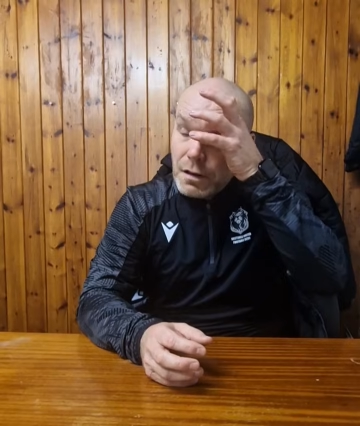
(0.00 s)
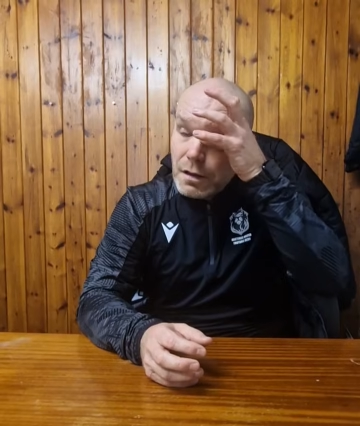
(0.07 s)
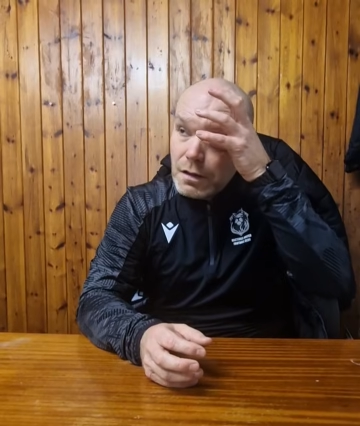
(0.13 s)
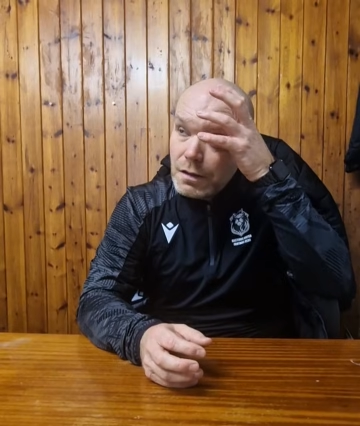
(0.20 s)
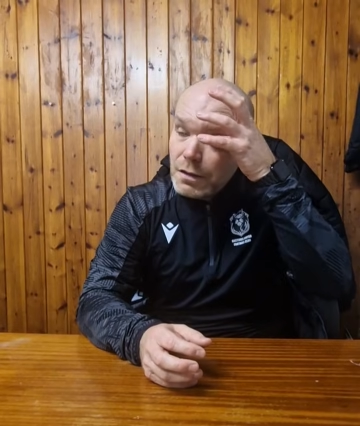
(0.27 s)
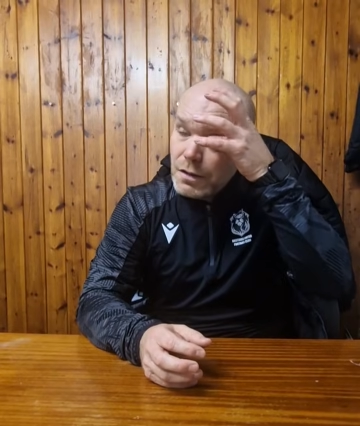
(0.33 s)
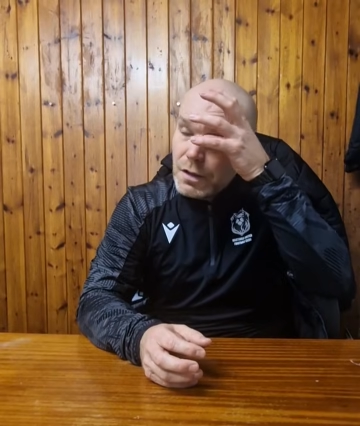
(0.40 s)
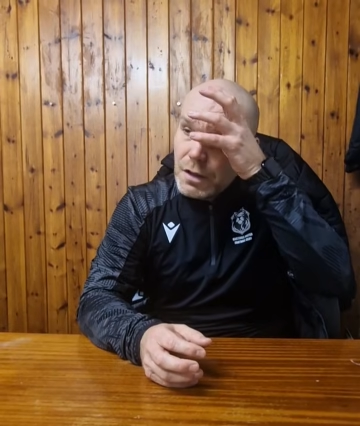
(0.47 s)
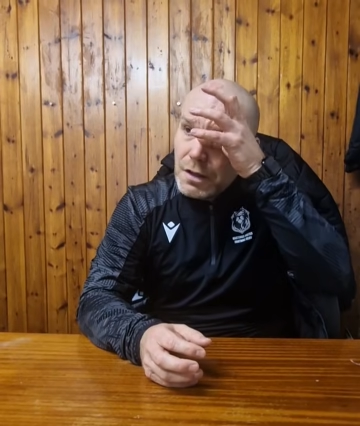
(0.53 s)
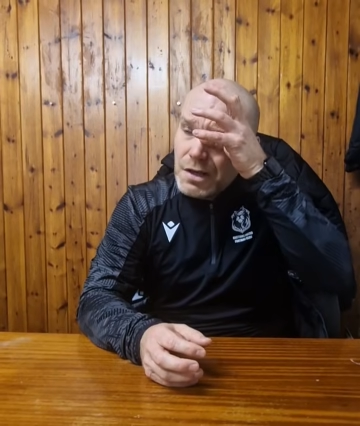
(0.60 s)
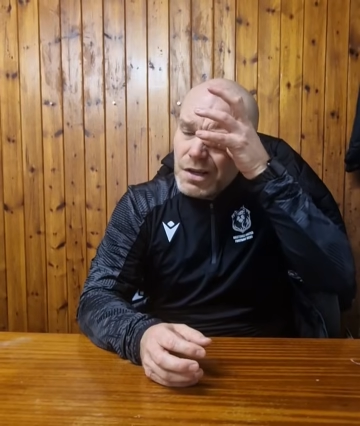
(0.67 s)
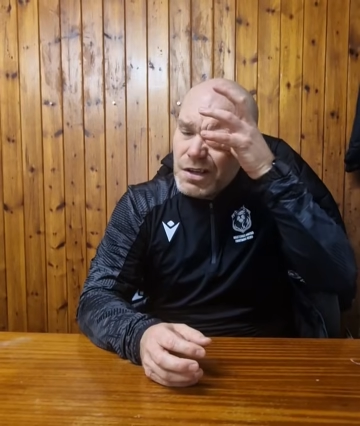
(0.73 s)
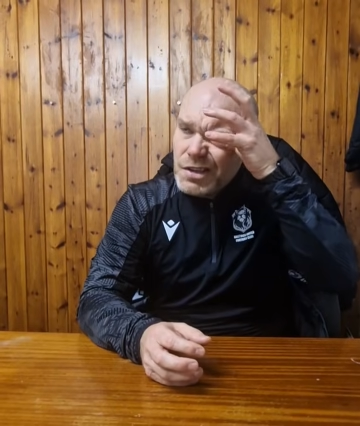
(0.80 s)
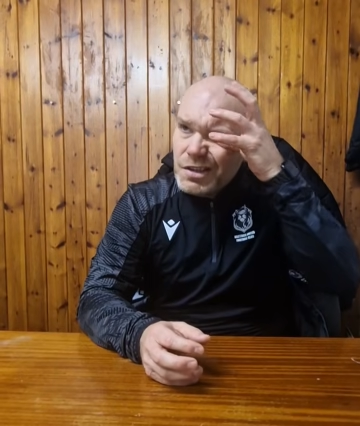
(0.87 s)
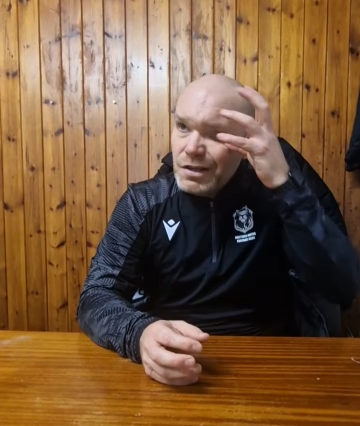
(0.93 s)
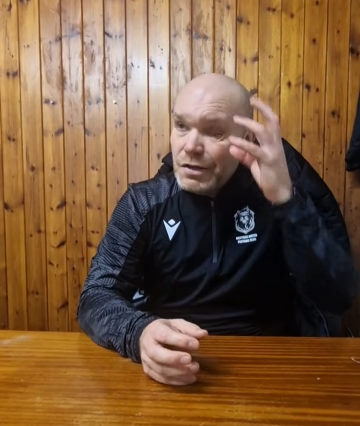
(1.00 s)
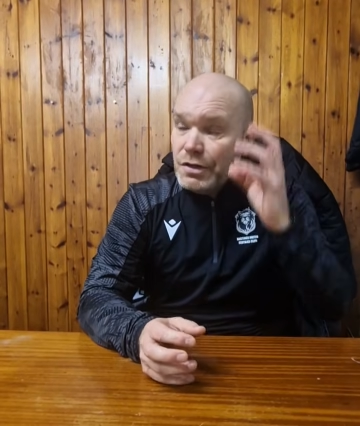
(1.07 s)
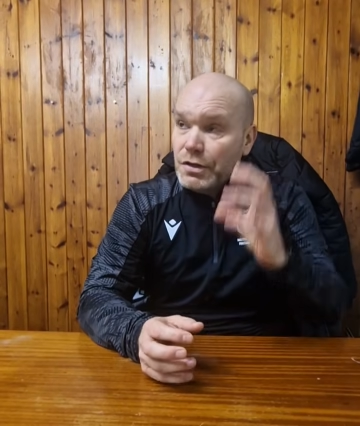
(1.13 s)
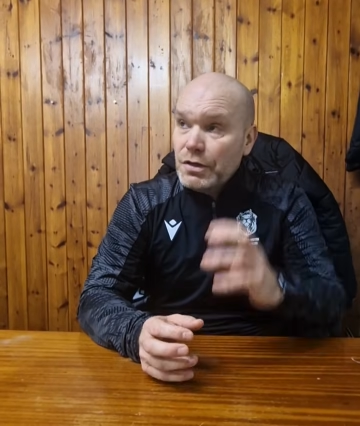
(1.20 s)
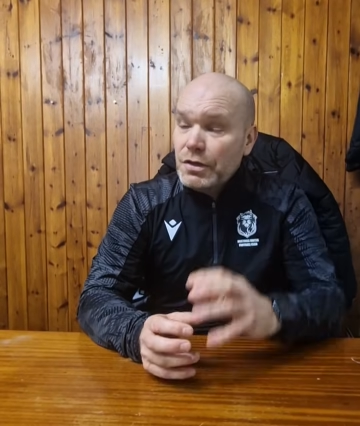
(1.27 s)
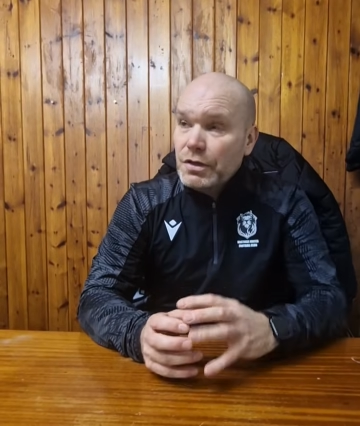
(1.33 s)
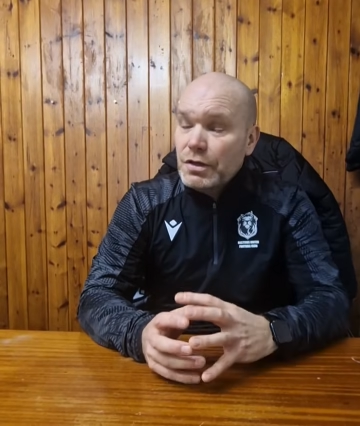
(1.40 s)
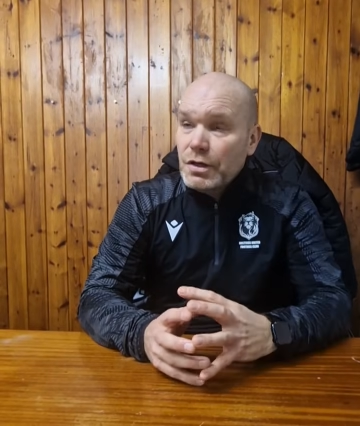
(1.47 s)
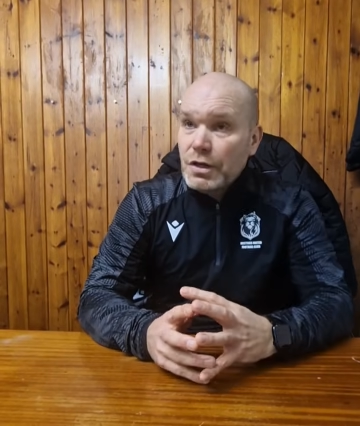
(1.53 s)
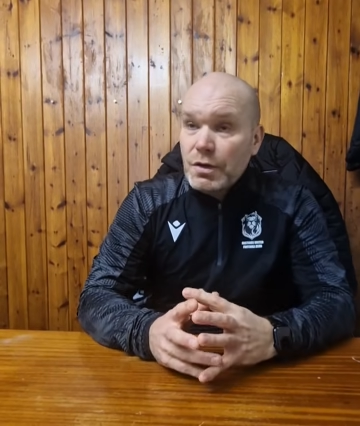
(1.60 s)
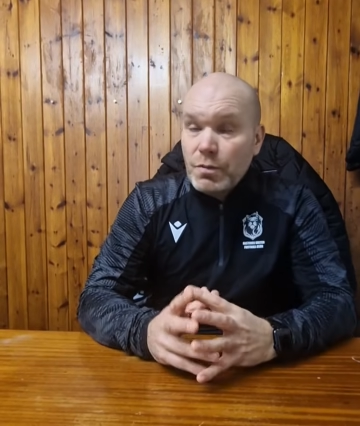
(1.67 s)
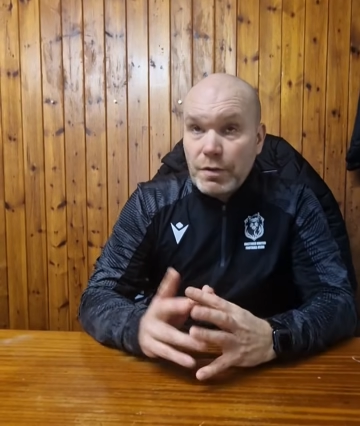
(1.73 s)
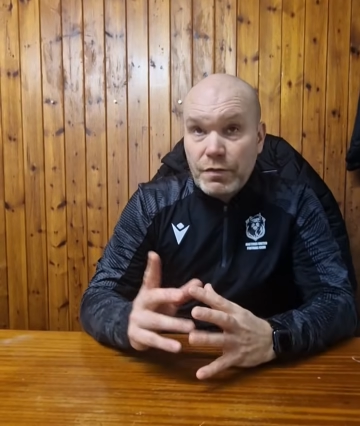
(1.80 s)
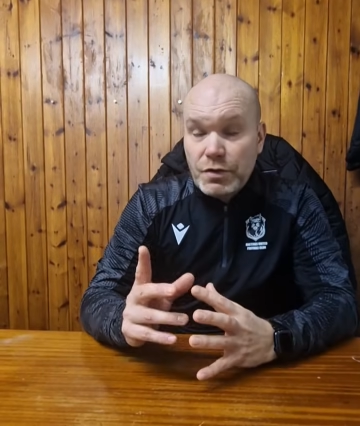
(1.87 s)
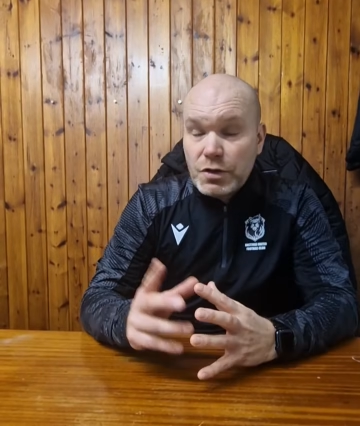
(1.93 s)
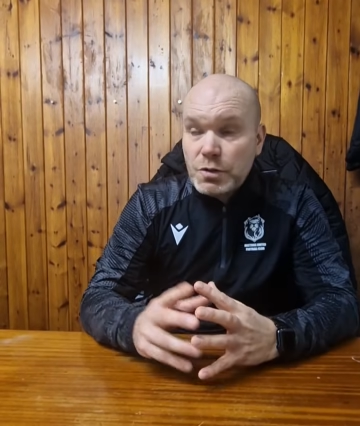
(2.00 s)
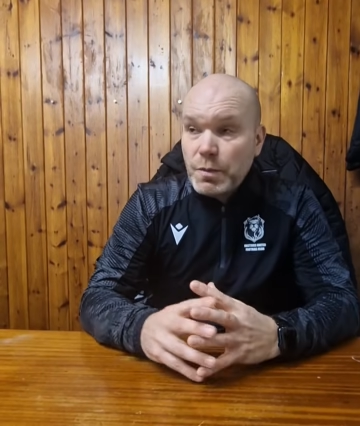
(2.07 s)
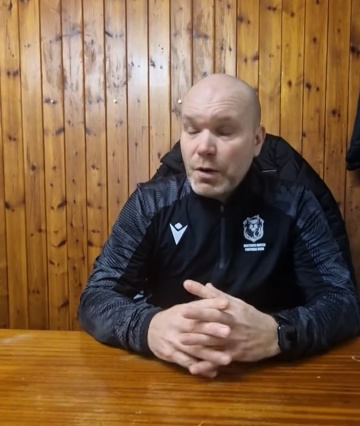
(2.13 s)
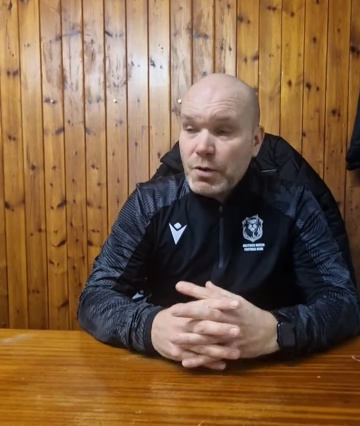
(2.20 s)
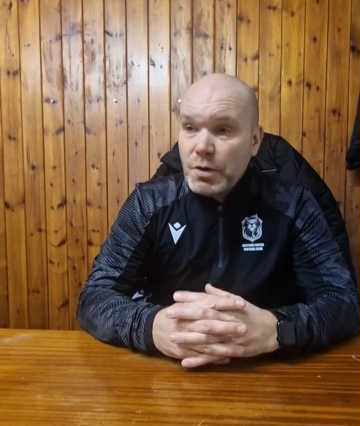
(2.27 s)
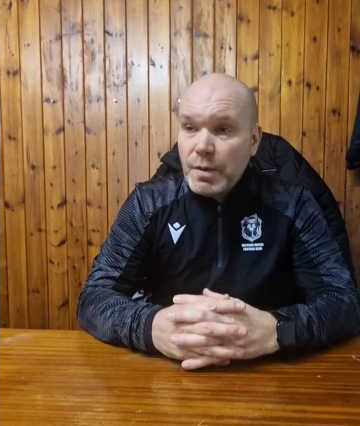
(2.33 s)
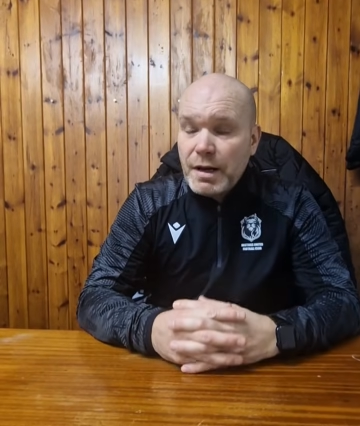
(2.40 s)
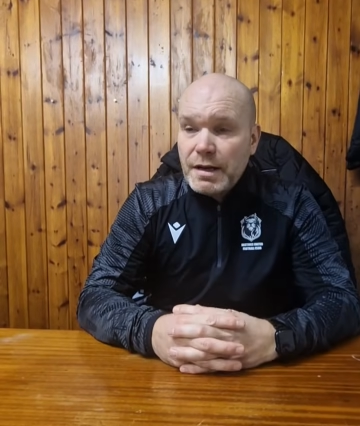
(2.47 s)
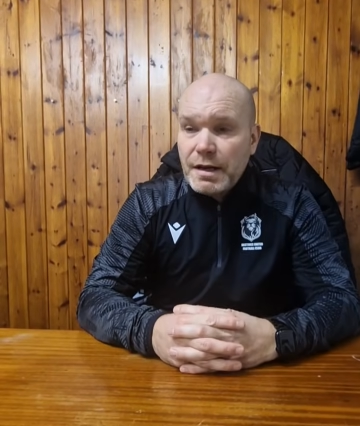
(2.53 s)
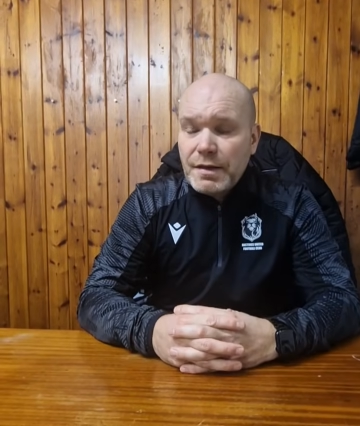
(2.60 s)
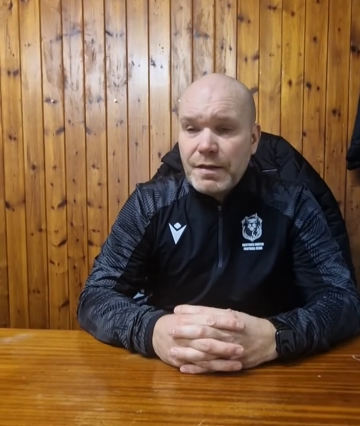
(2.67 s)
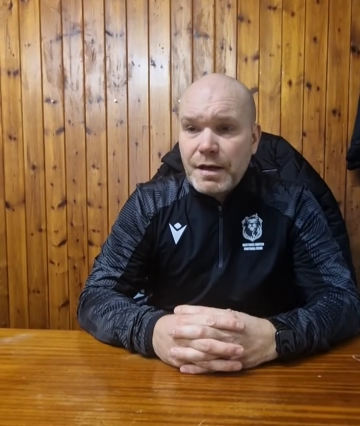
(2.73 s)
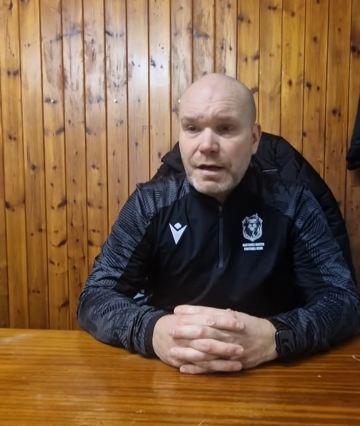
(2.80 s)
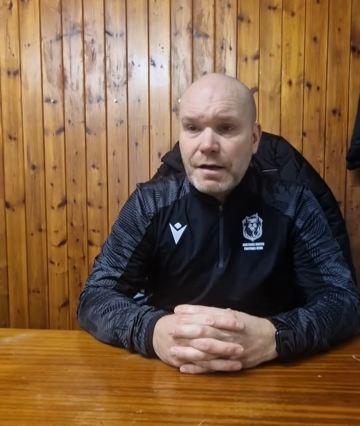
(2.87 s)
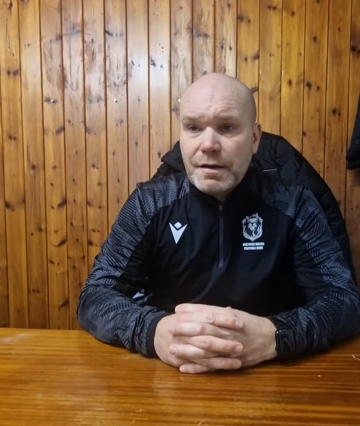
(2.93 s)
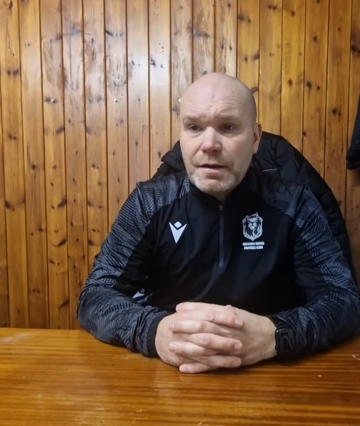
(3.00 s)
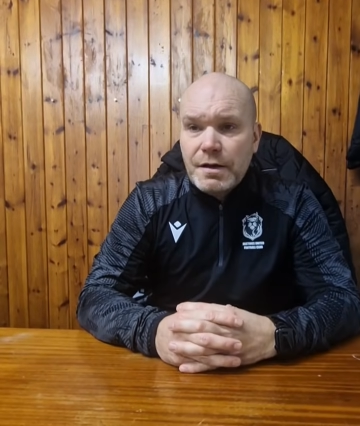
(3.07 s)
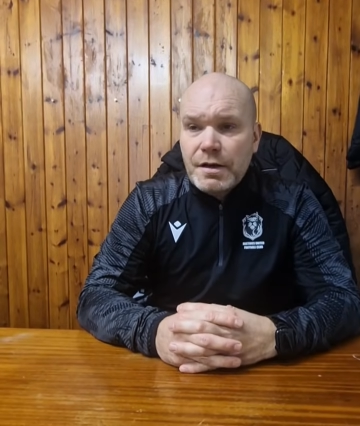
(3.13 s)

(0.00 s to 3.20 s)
And we've just spoke about it in there.